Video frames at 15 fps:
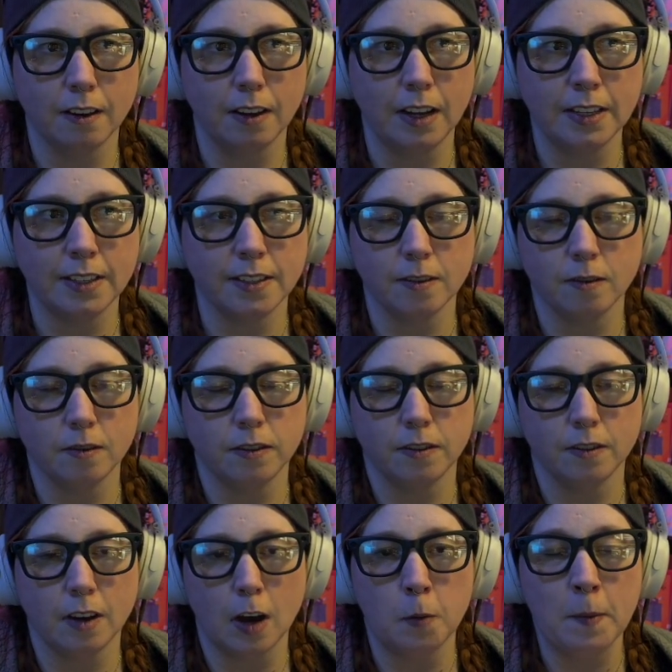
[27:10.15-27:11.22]
it's
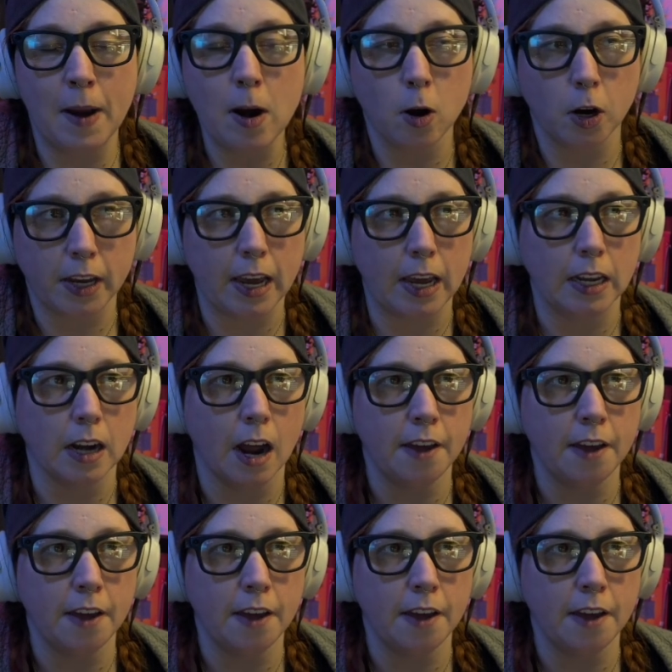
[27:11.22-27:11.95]
American.